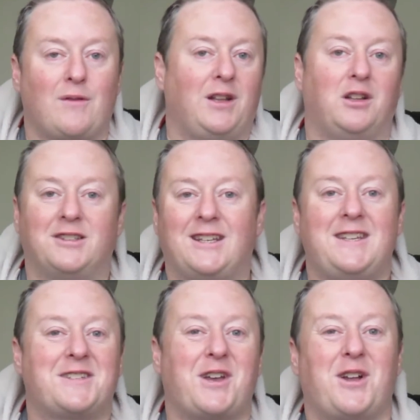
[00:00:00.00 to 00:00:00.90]
with a little
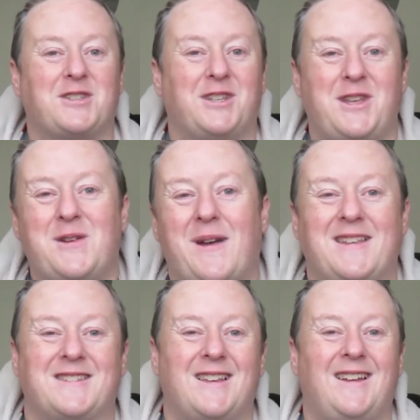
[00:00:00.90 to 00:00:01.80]
detour to the
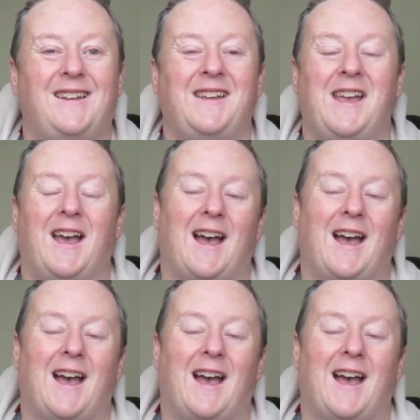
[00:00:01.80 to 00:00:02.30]
USA.